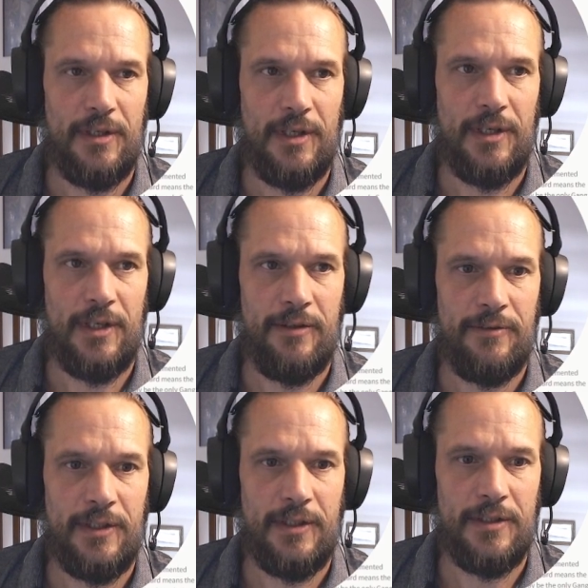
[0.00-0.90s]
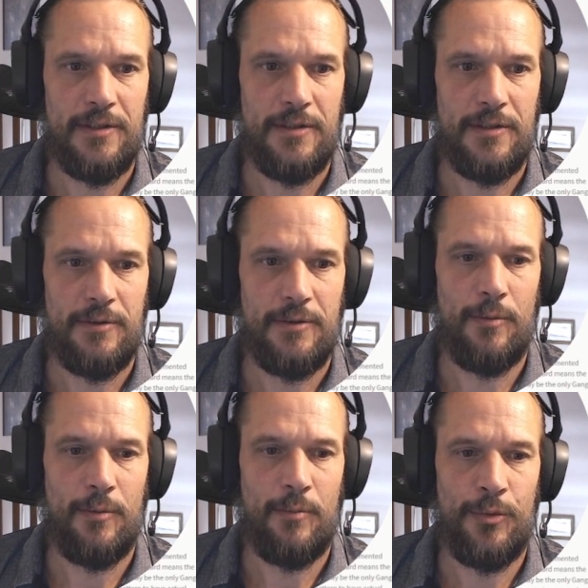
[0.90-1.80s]
and I think that is
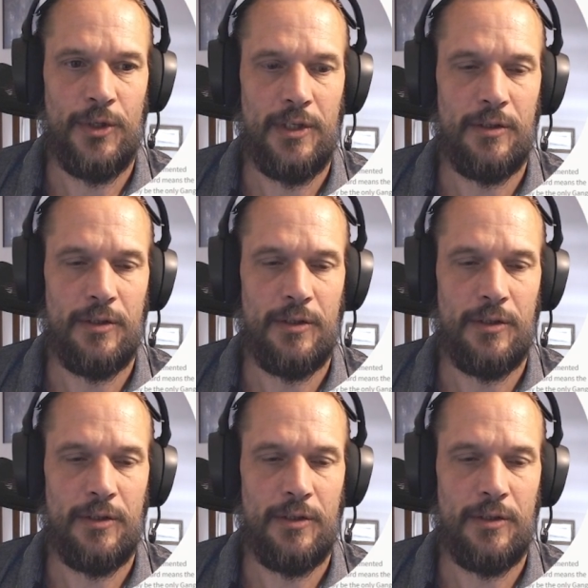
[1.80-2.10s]
pretty